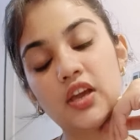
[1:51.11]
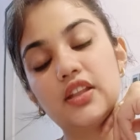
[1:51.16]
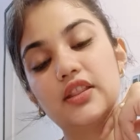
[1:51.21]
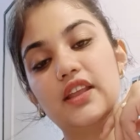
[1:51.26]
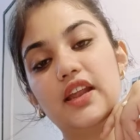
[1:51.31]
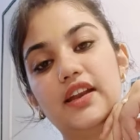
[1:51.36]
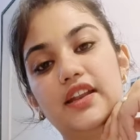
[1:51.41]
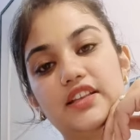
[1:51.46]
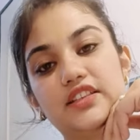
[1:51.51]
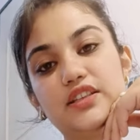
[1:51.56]

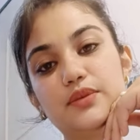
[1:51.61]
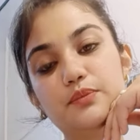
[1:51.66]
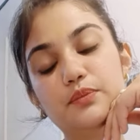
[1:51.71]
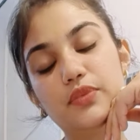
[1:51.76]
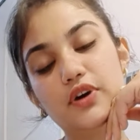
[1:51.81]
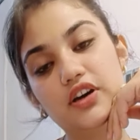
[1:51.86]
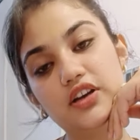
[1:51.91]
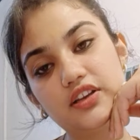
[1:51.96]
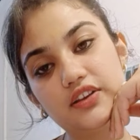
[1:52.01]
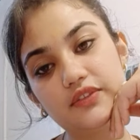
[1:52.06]
that is the
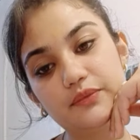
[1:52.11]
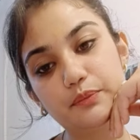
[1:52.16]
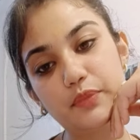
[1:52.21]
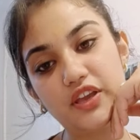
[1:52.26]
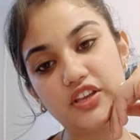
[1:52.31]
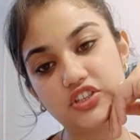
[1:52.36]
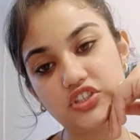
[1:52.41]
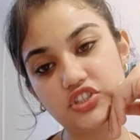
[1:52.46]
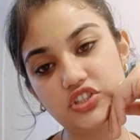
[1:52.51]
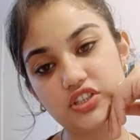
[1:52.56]

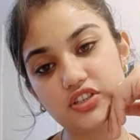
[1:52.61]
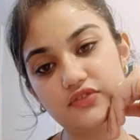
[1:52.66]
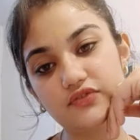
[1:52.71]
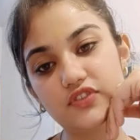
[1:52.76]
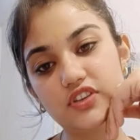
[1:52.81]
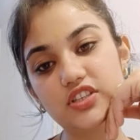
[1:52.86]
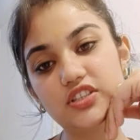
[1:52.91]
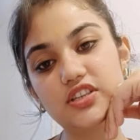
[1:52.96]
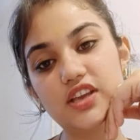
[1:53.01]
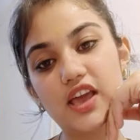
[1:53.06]
patient
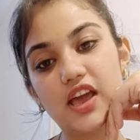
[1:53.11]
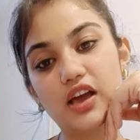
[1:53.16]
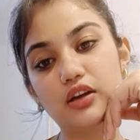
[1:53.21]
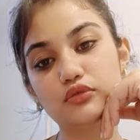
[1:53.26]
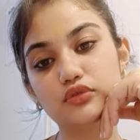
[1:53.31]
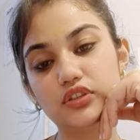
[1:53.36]
which have